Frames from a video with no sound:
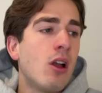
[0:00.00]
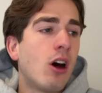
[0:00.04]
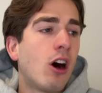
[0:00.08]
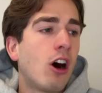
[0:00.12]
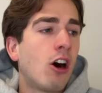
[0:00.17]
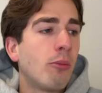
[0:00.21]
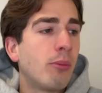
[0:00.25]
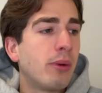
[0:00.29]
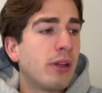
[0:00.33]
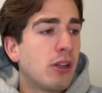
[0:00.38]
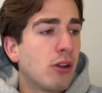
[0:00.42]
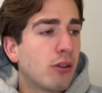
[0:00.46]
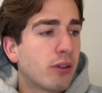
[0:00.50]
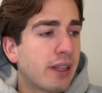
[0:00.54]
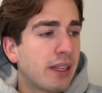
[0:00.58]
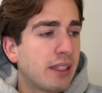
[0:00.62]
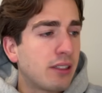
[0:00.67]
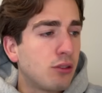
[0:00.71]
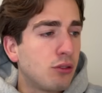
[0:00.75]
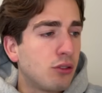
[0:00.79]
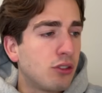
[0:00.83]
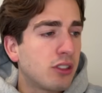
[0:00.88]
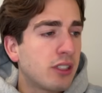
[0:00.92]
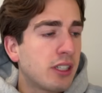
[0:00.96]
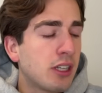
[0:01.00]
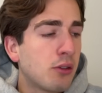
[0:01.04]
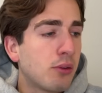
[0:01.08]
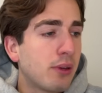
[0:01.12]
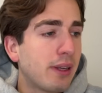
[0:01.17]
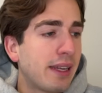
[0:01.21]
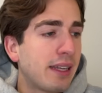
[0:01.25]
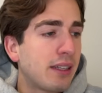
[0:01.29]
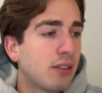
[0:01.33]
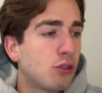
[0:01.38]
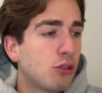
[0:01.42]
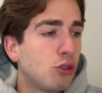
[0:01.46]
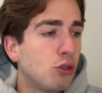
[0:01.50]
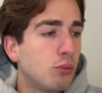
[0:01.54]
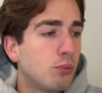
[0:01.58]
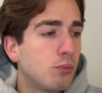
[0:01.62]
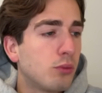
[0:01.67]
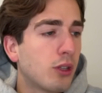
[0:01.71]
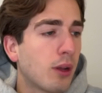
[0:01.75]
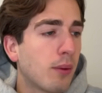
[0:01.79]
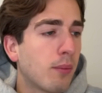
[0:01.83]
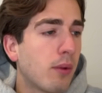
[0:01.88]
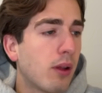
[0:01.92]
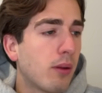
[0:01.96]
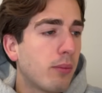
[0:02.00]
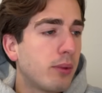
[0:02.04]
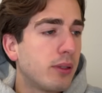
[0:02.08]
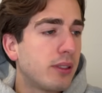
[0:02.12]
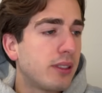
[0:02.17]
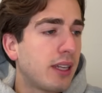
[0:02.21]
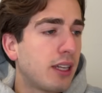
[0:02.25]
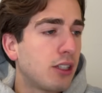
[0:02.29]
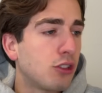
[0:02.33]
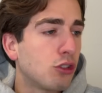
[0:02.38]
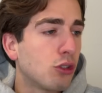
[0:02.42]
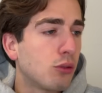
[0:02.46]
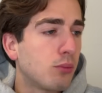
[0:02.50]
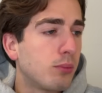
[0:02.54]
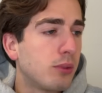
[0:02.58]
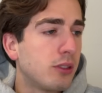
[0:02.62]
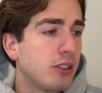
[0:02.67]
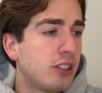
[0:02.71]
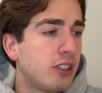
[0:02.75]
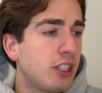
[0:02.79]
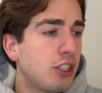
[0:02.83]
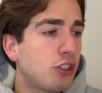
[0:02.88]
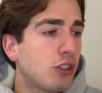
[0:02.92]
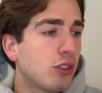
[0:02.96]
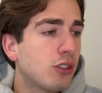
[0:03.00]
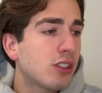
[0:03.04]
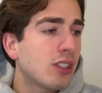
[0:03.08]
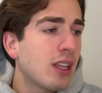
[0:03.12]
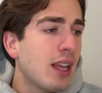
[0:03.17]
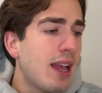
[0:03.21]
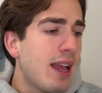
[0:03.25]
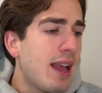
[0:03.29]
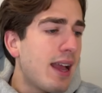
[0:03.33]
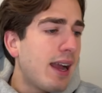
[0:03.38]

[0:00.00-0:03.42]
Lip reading: I'll be looking to skill into some potential positions.